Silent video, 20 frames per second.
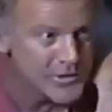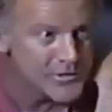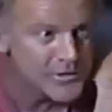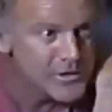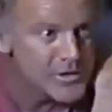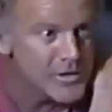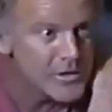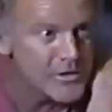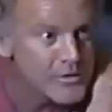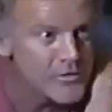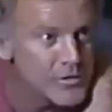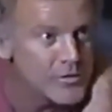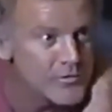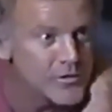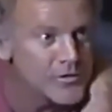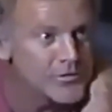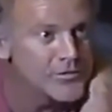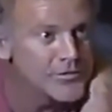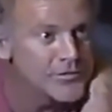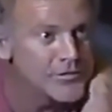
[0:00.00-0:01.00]
president of the
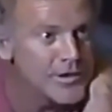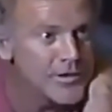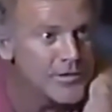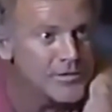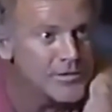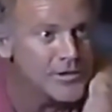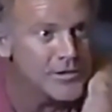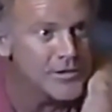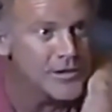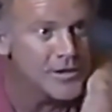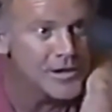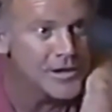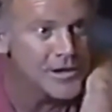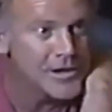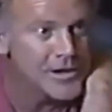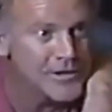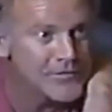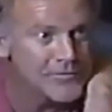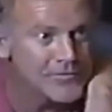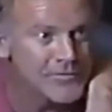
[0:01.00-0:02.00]
University of South
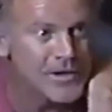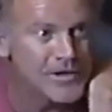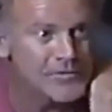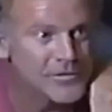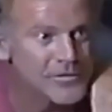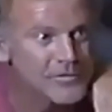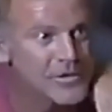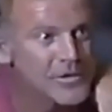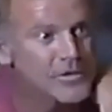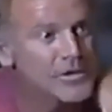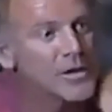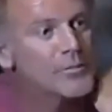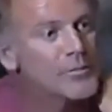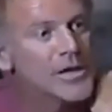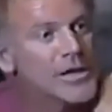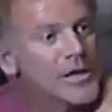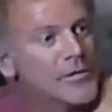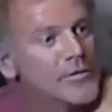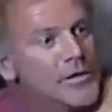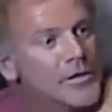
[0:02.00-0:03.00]
Carolina asked Fauci if he'd
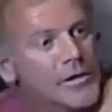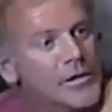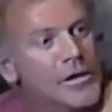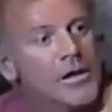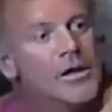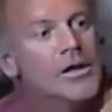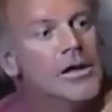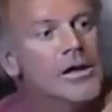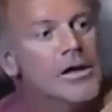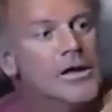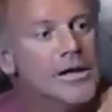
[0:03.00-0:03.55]
come down there